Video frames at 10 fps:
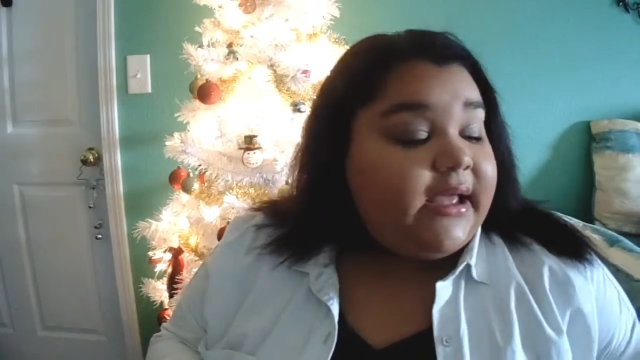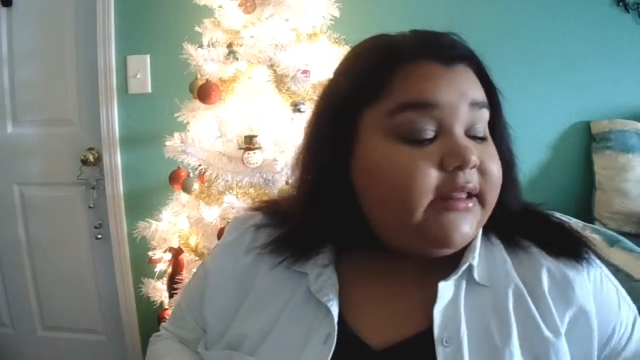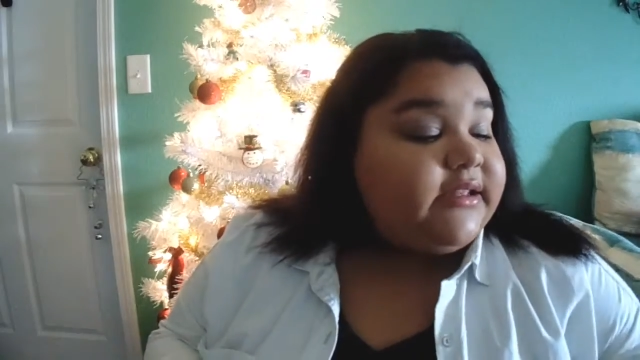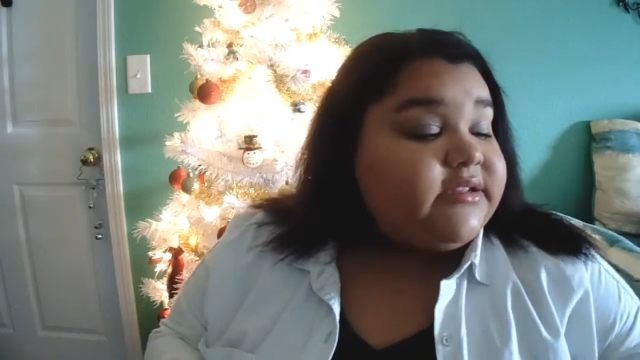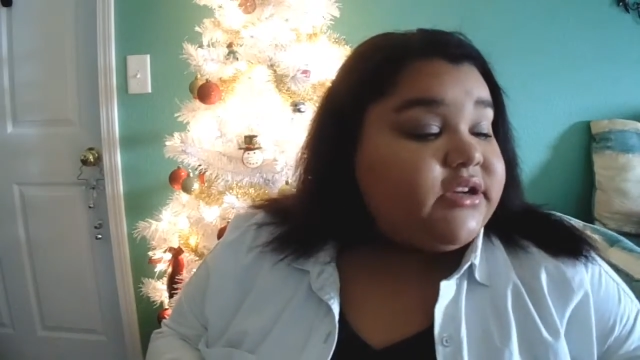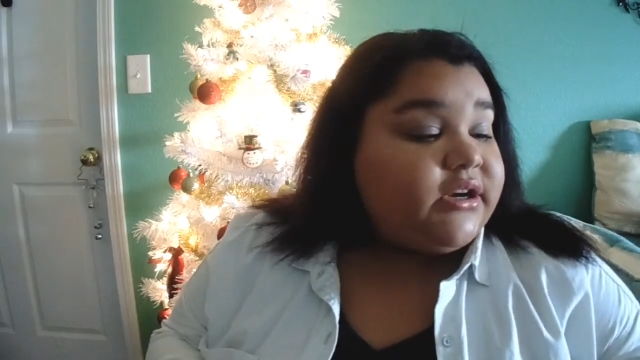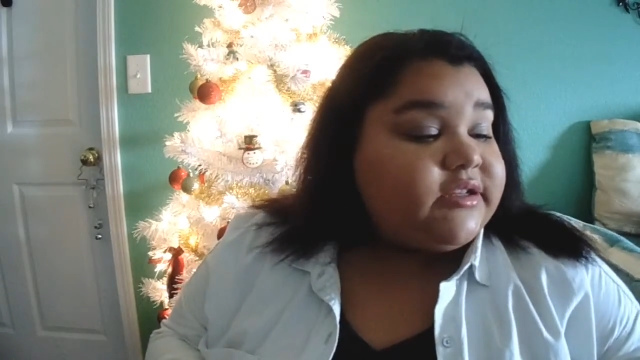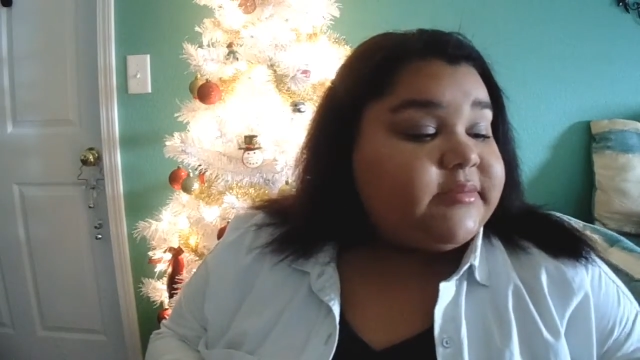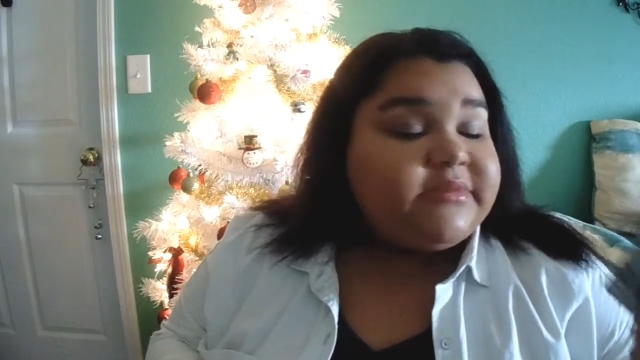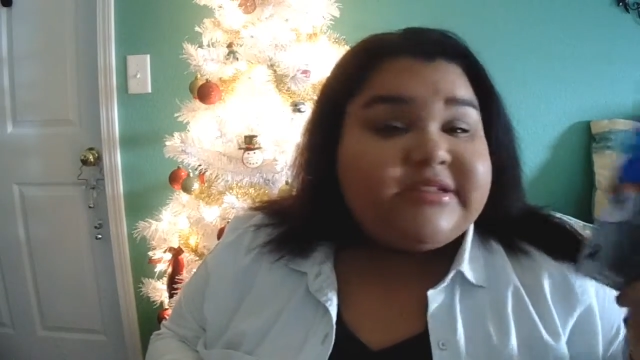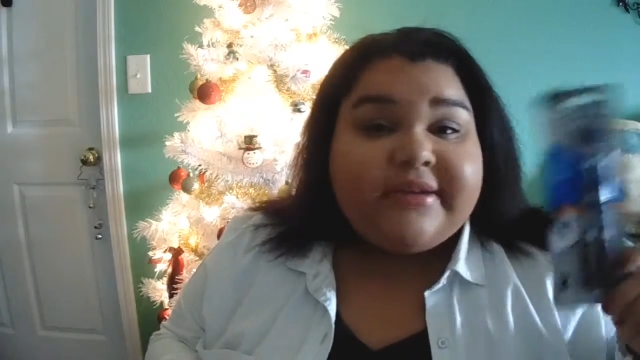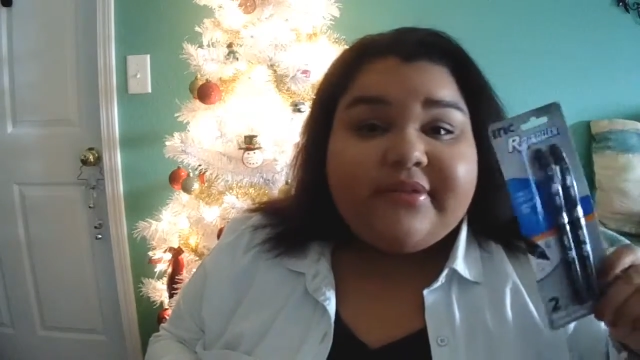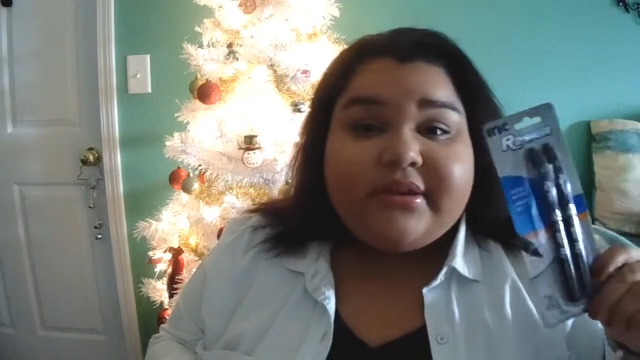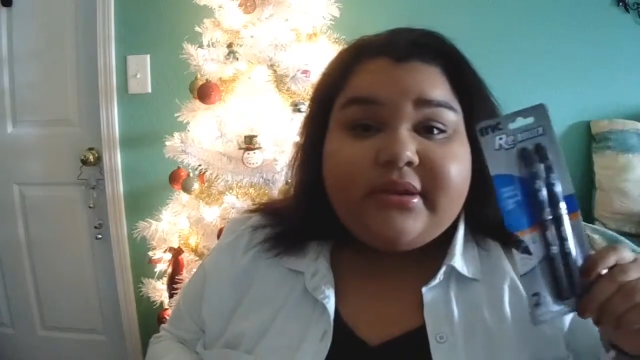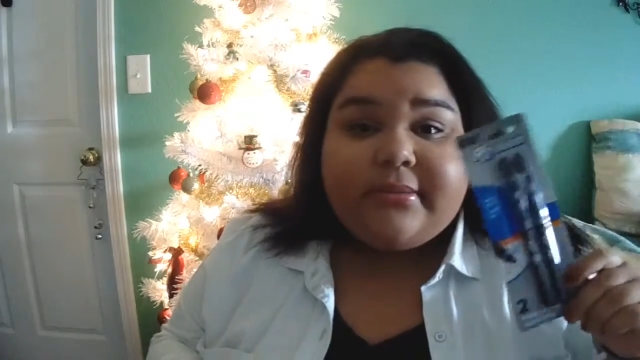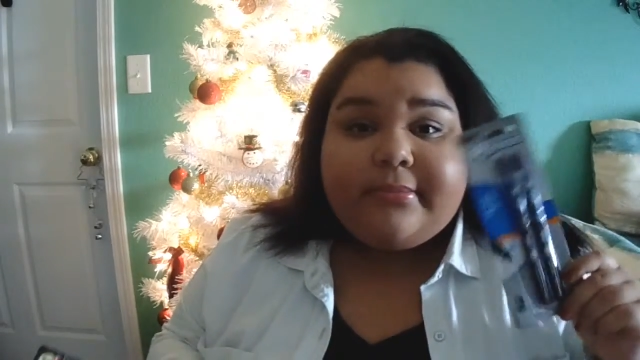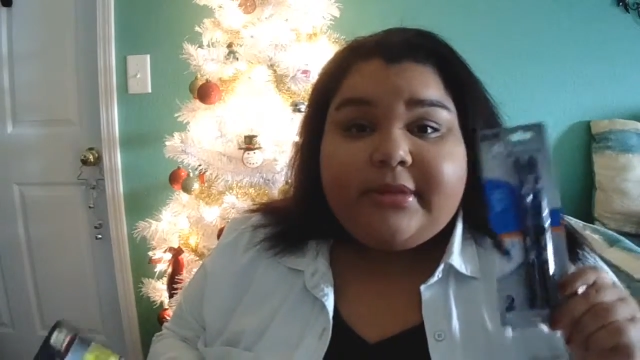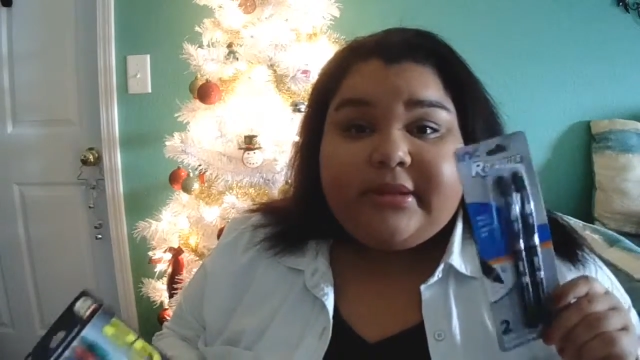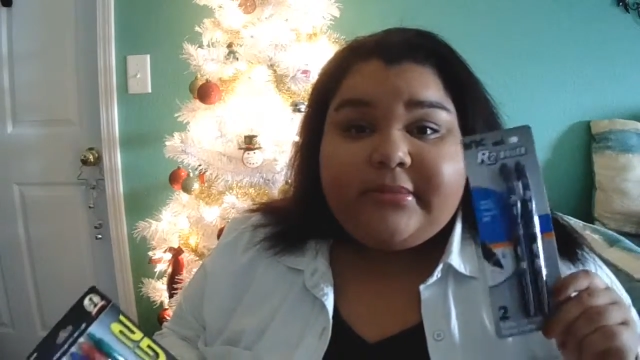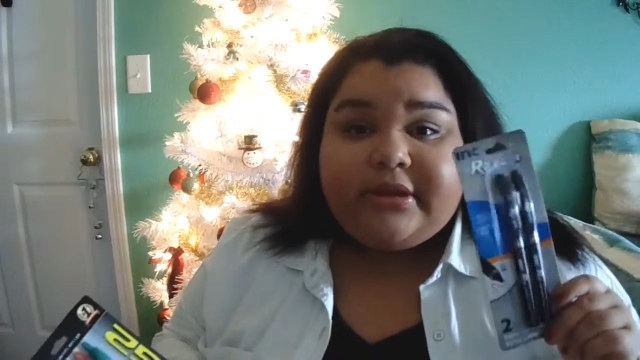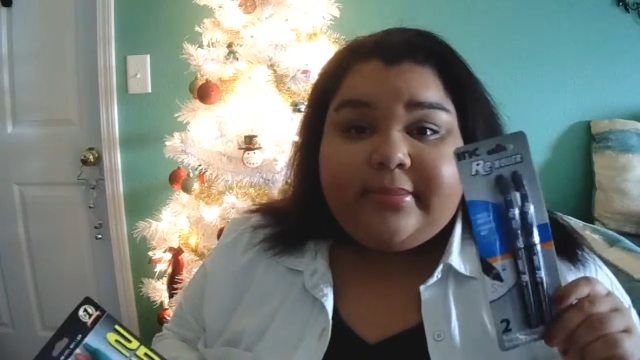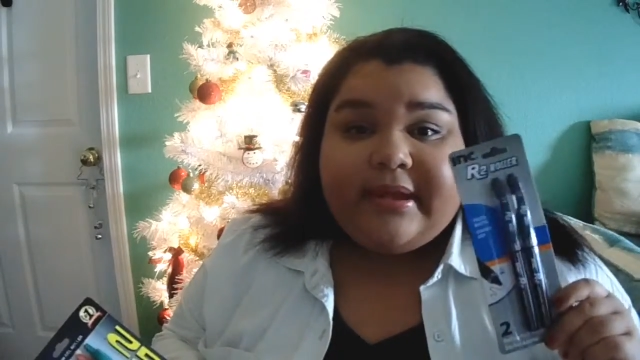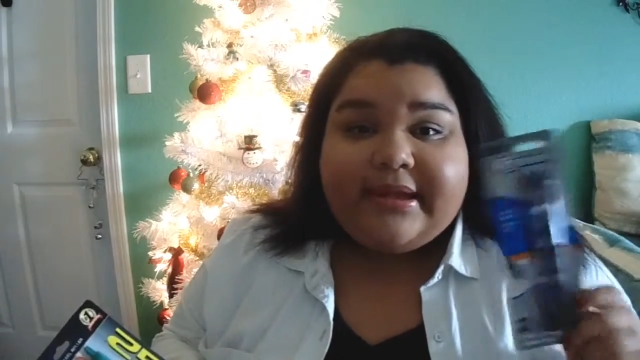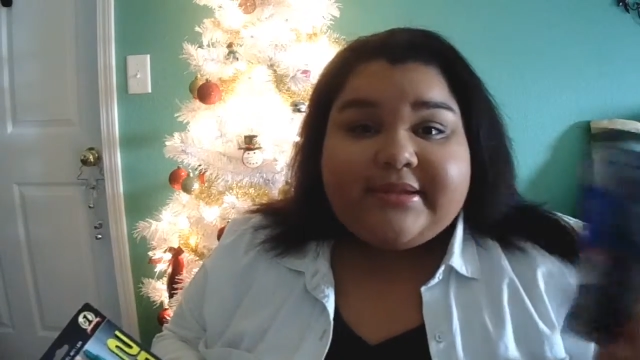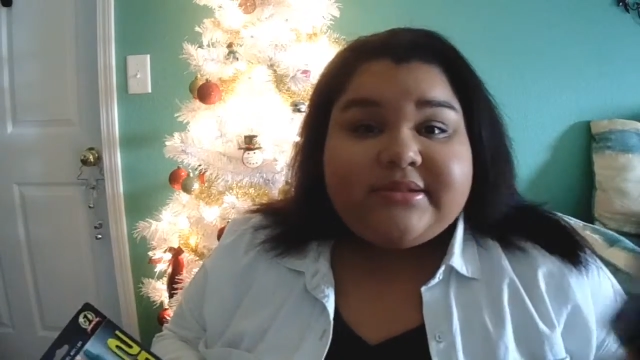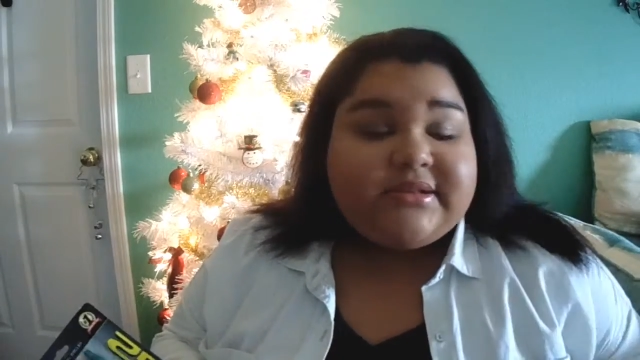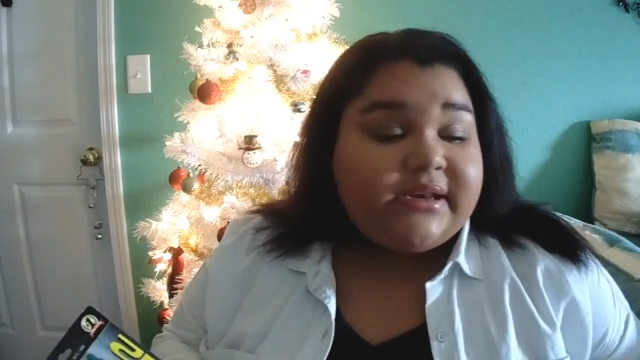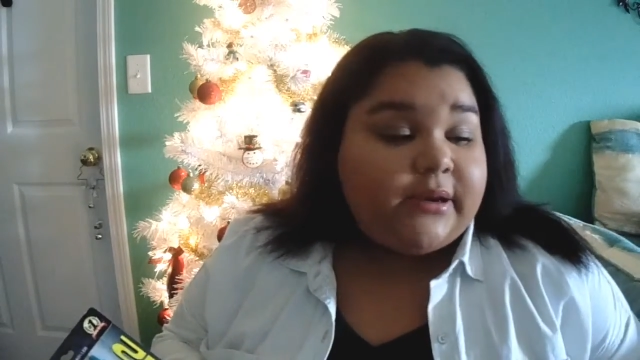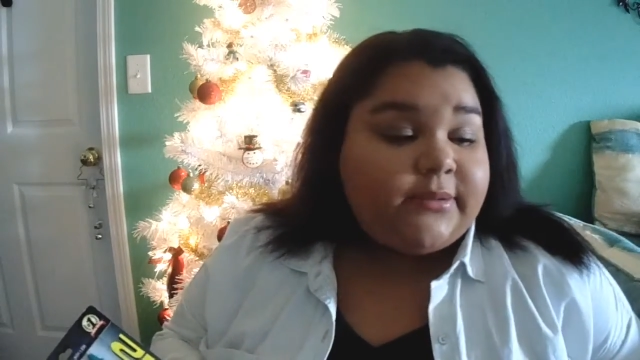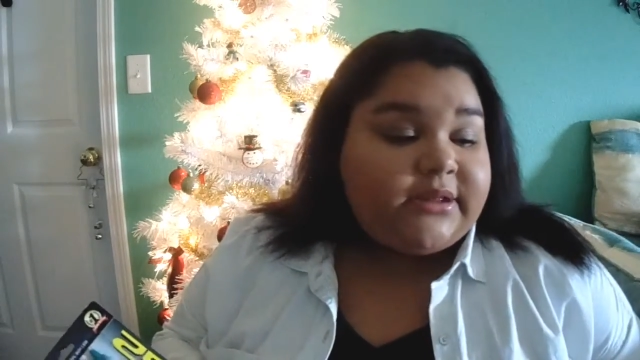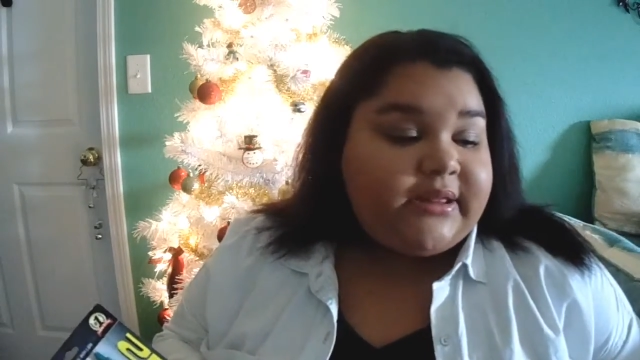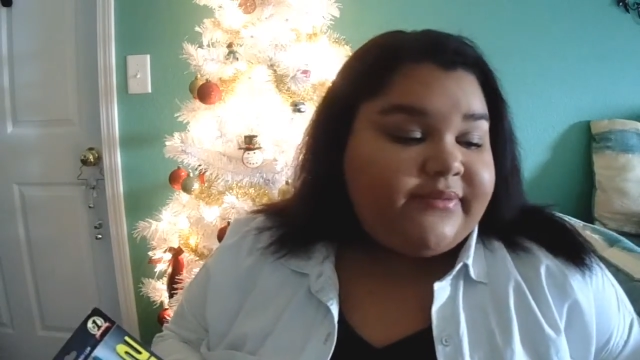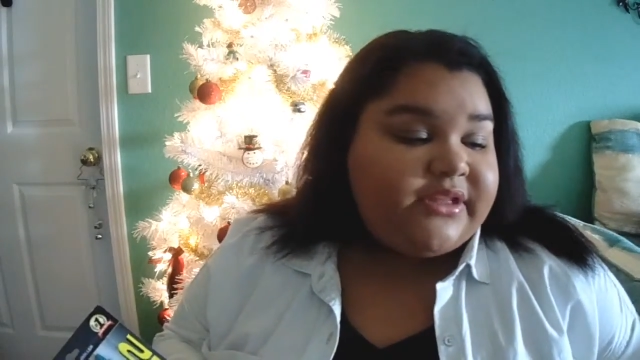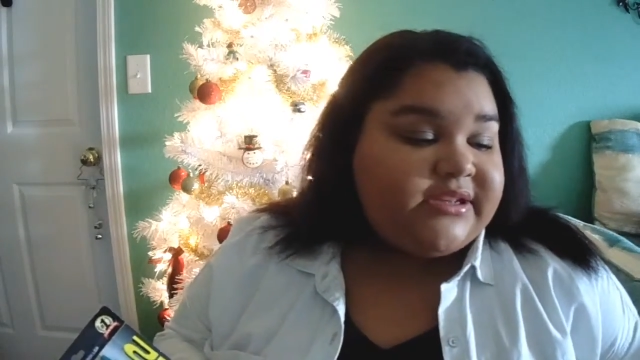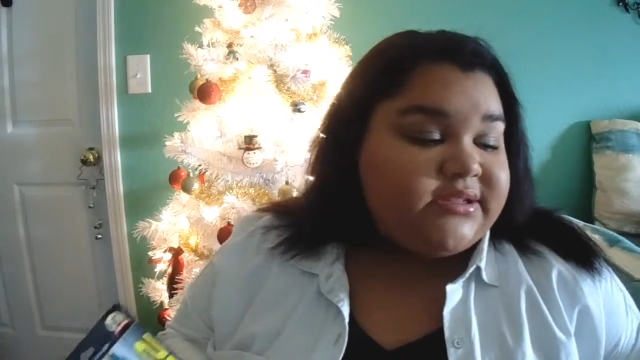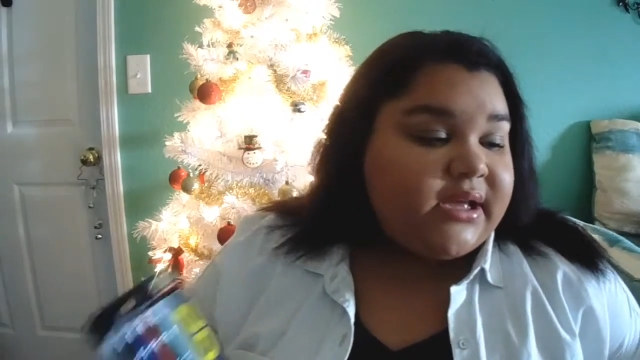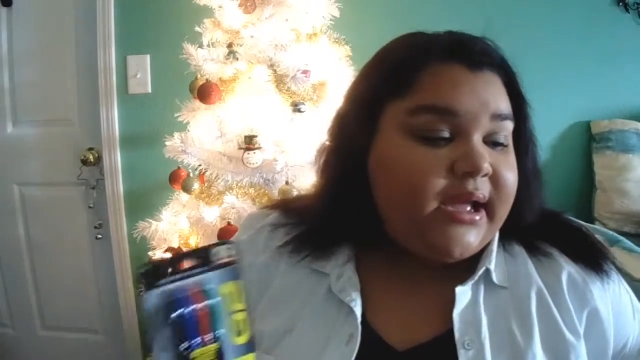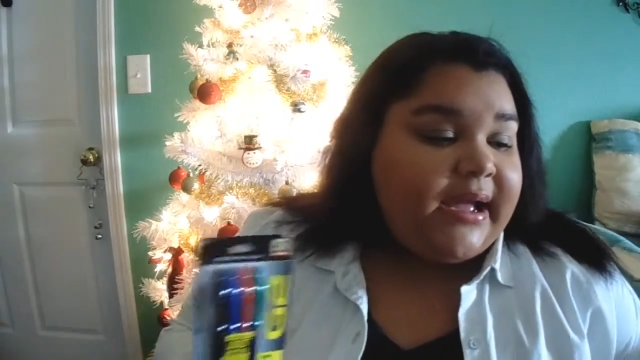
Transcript: and these are some seven millimeter pens and I really love these